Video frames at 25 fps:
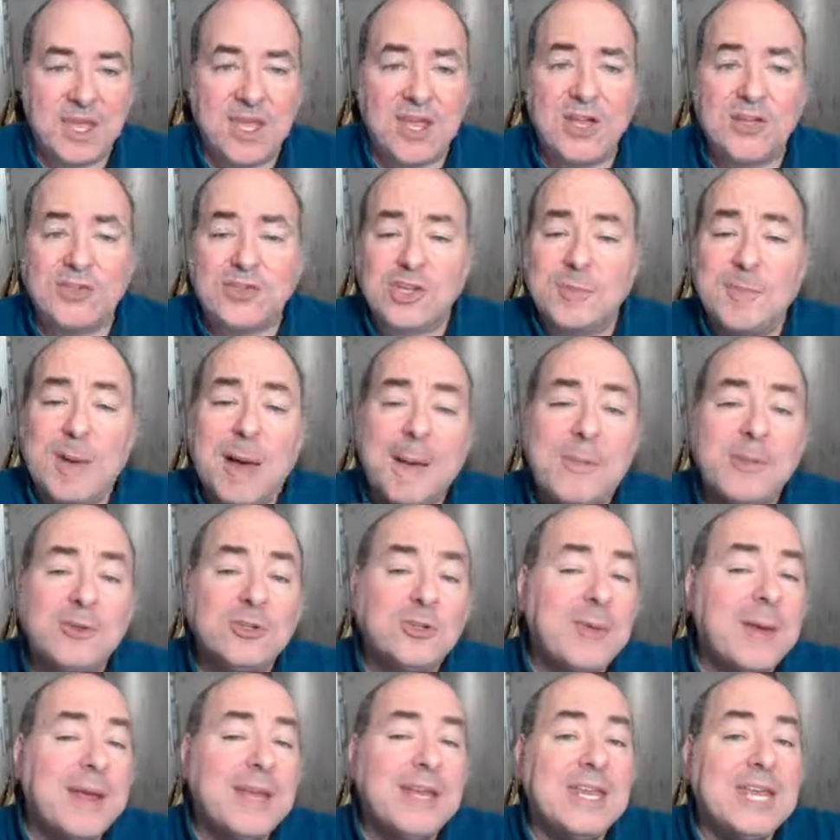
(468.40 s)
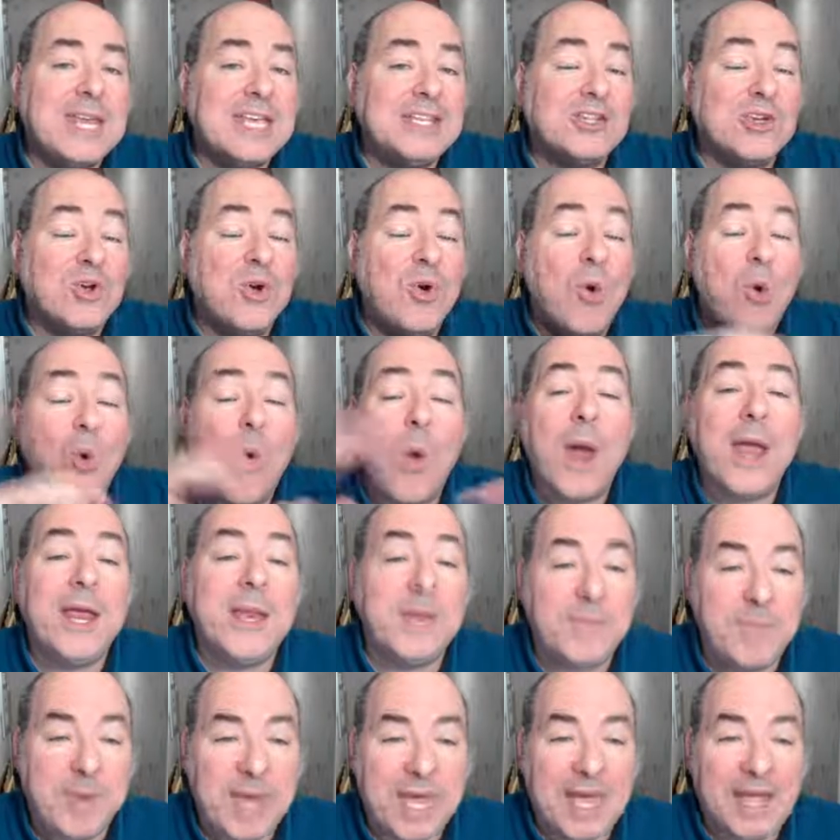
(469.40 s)
So the public domain is
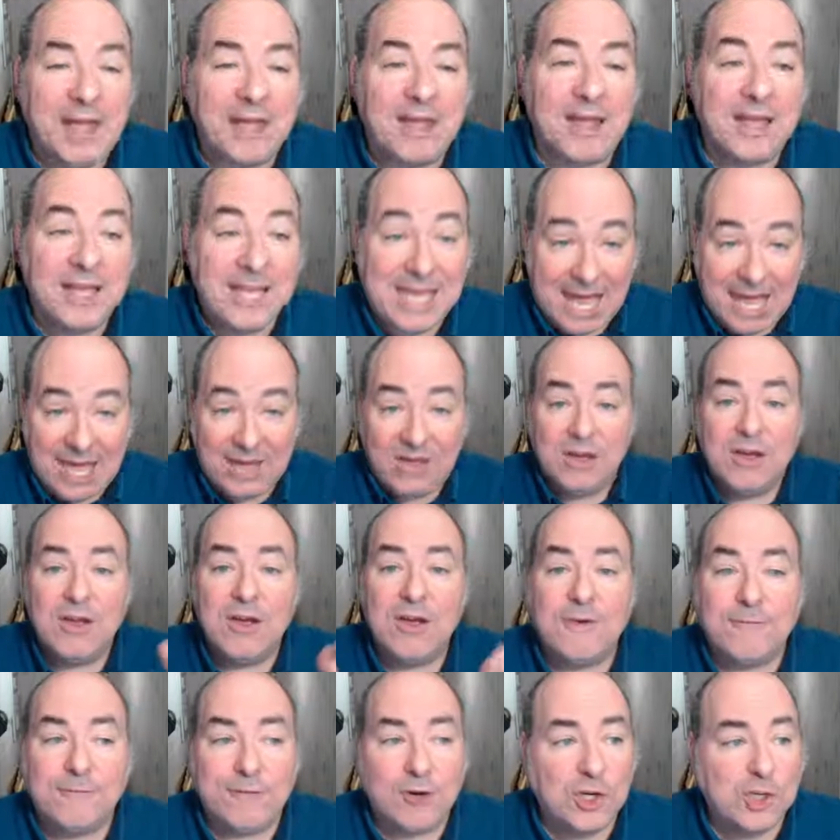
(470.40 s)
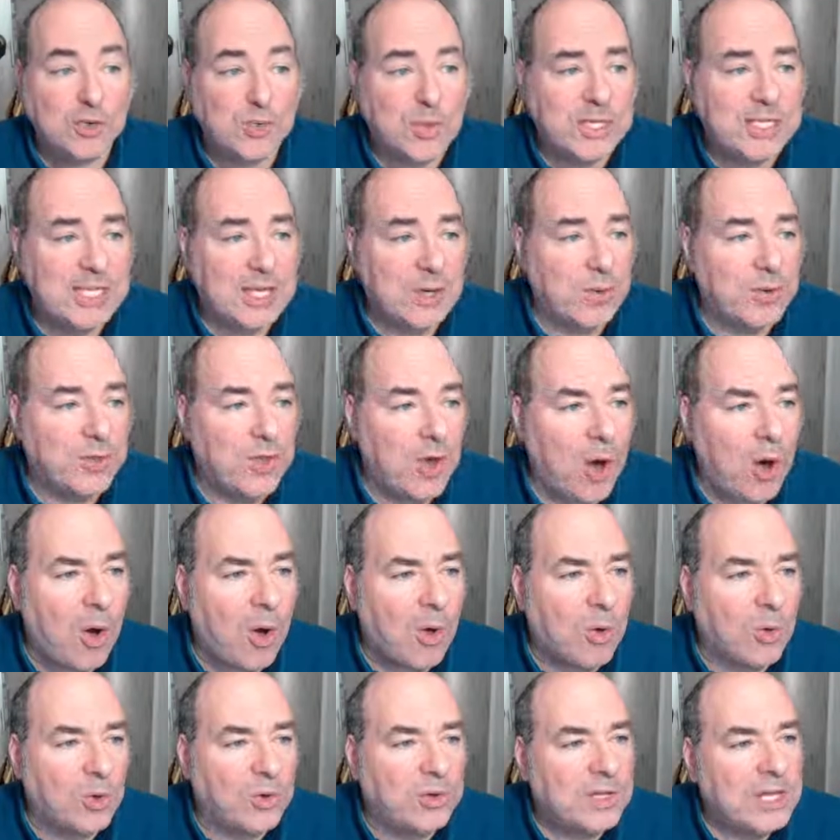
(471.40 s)
quite big. Again, first we deal with
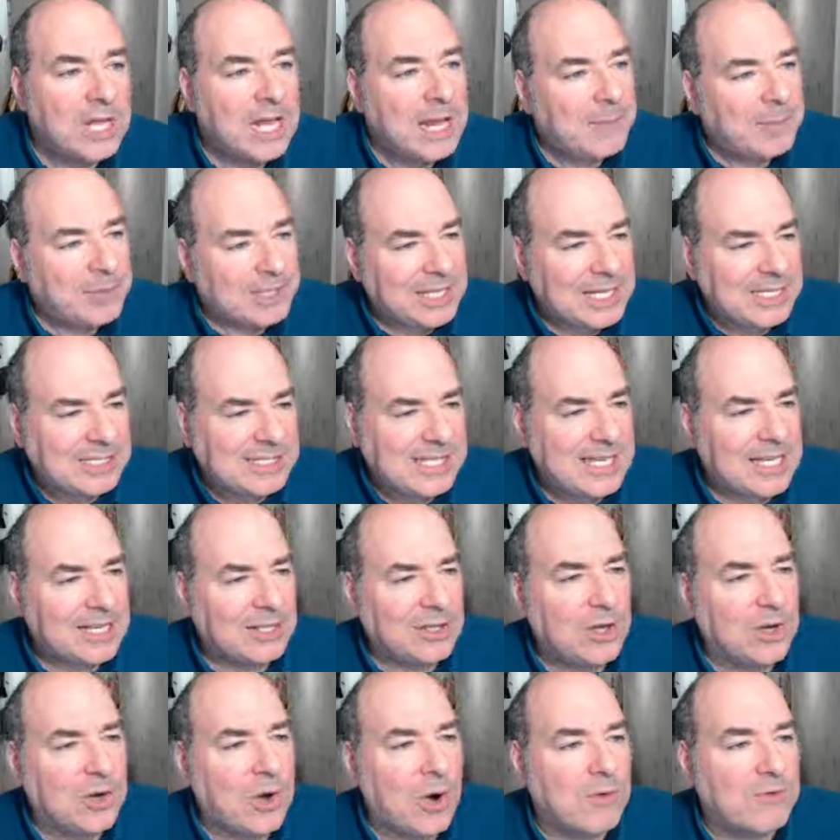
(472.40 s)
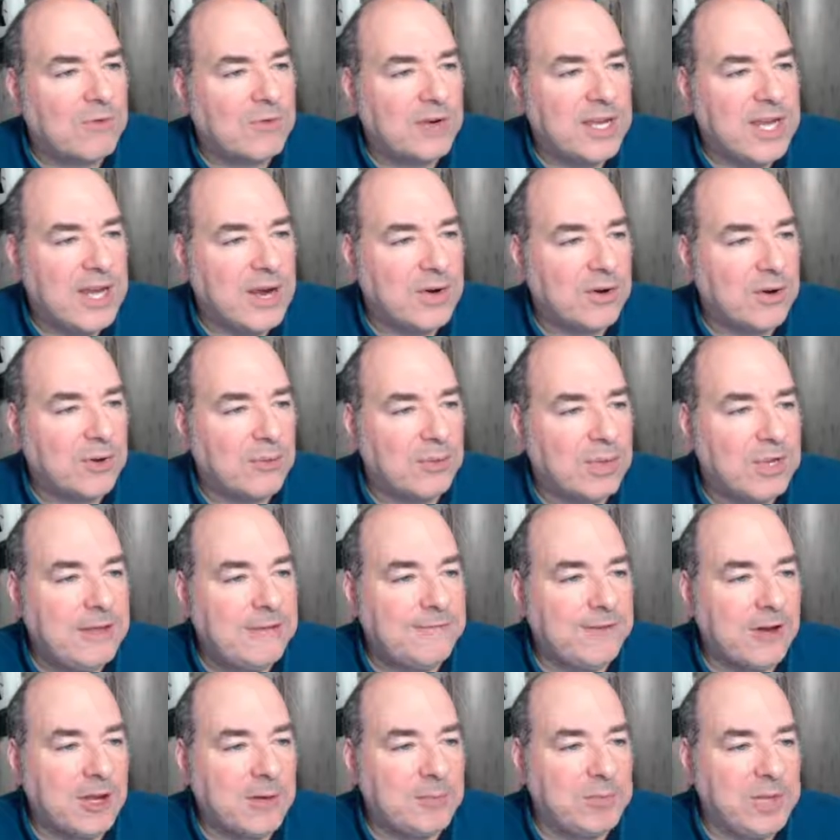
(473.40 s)
old, but let's take a look over here at a really
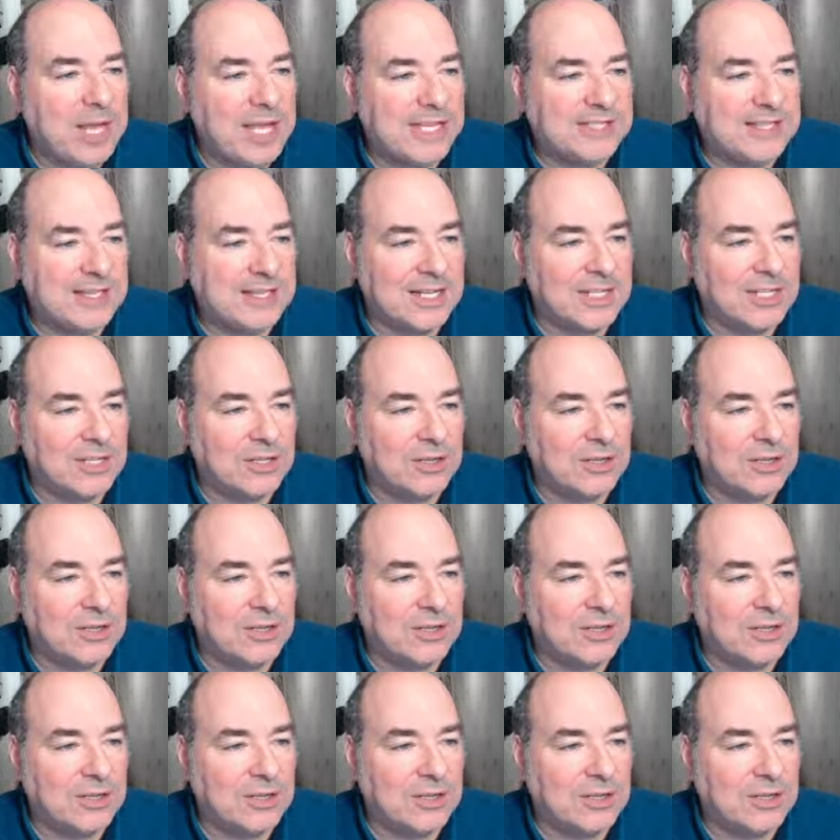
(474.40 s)
fun place I like to